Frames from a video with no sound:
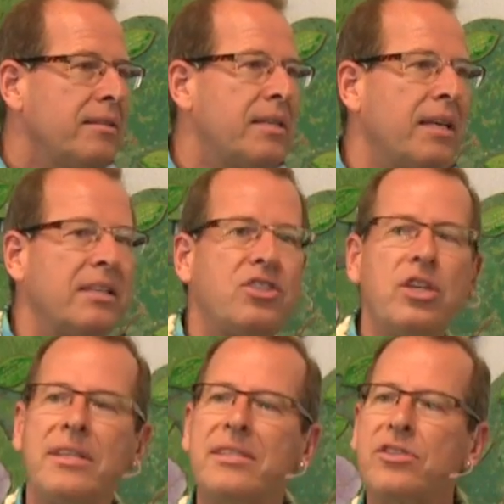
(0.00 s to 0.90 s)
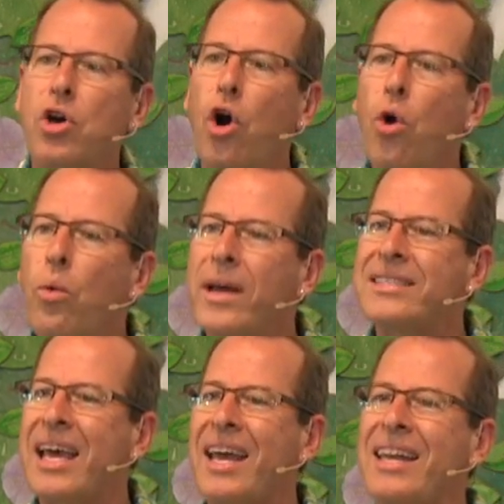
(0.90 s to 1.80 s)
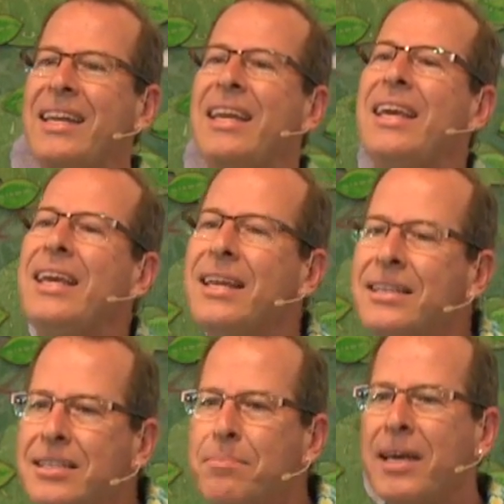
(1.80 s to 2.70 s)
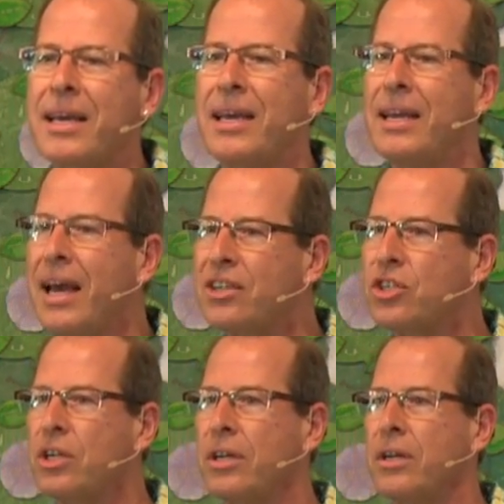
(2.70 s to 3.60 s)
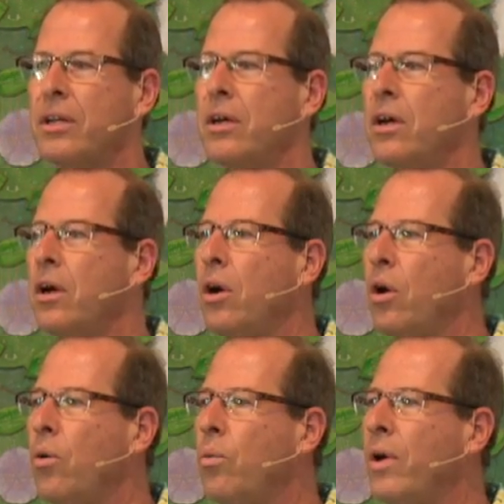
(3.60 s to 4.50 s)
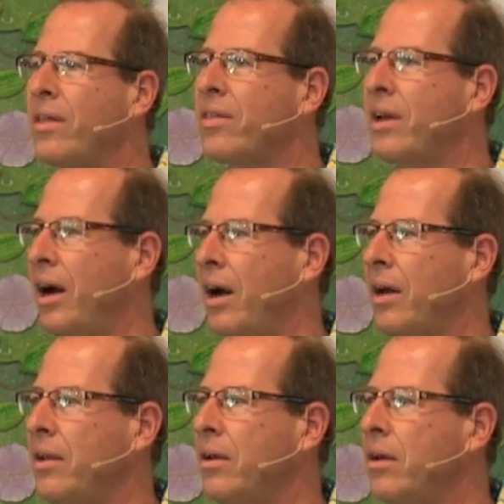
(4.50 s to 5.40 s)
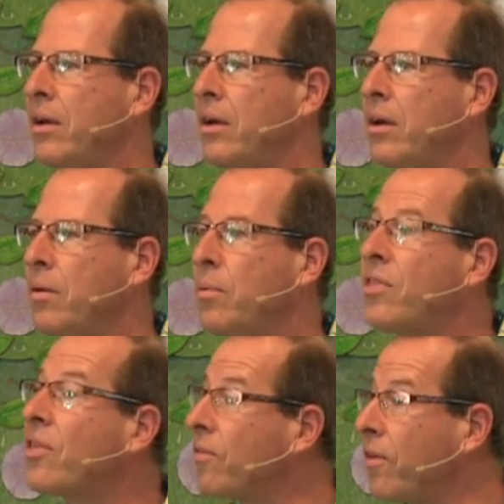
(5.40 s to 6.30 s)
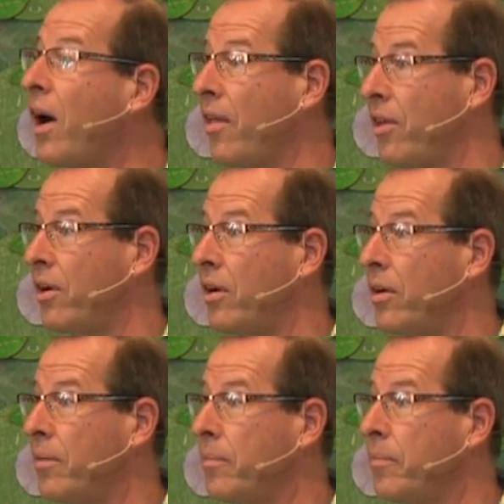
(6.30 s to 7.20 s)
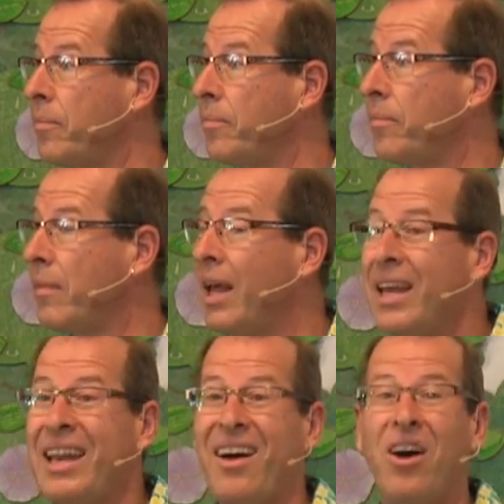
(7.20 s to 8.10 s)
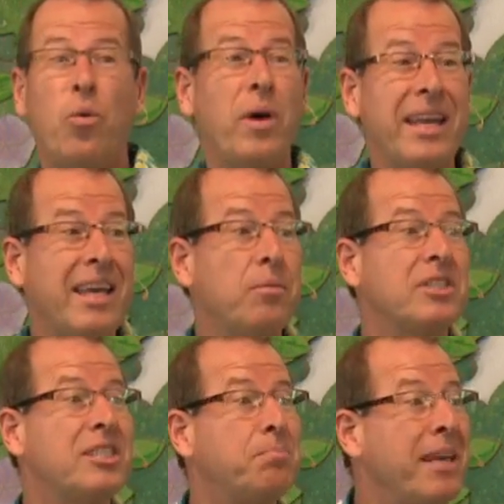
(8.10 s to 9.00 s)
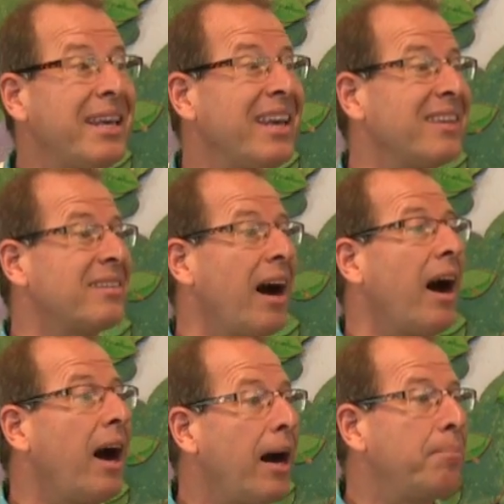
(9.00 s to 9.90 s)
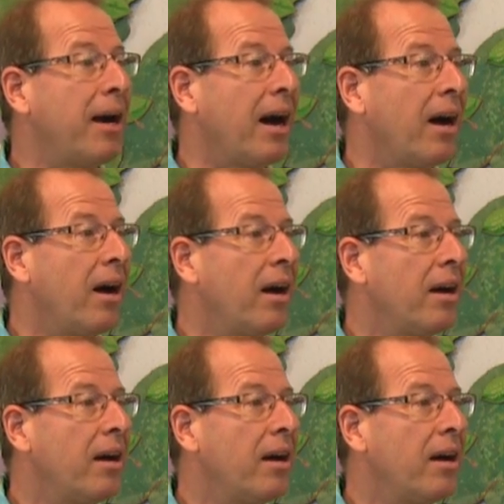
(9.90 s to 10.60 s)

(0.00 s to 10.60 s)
See, Jesus always had an intimate connection with God, with the Father. Now, when he was speaking to Abba